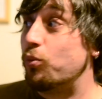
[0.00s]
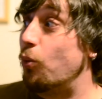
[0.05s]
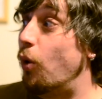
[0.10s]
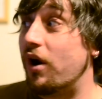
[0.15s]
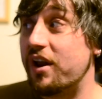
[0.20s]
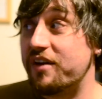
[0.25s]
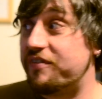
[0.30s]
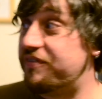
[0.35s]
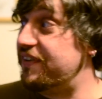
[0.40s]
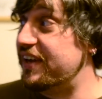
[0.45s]

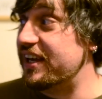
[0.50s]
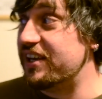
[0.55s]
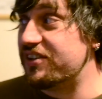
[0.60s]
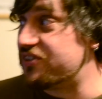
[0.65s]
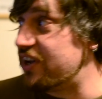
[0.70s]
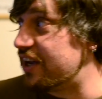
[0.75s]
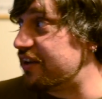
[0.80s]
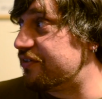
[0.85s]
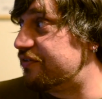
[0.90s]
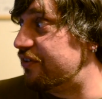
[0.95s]
what it feels
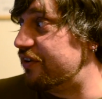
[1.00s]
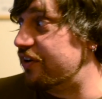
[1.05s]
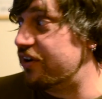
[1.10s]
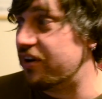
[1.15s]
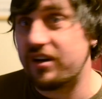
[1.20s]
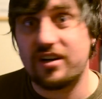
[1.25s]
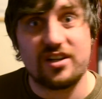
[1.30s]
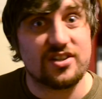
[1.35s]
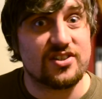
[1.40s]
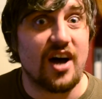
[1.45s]
like for
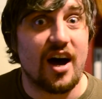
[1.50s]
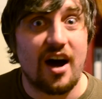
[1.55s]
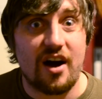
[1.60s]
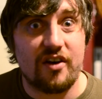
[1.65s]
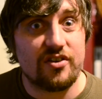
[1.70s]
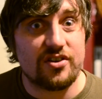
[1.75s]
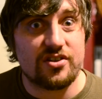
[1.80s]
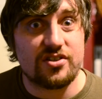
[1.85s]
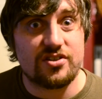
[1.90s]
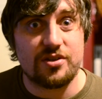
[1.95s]
a
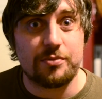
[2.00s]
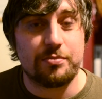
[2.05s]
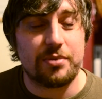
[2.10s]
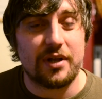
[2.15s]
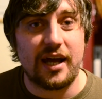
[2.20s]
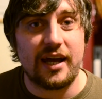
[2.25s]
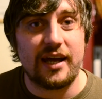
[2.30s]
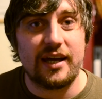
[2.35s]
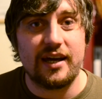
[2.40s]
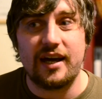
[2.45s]
guitarist to
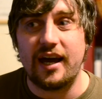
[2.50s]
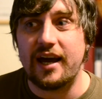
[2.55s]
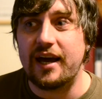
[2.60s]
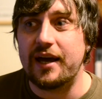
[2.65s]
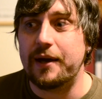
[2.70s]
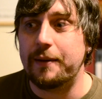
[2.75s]
play it.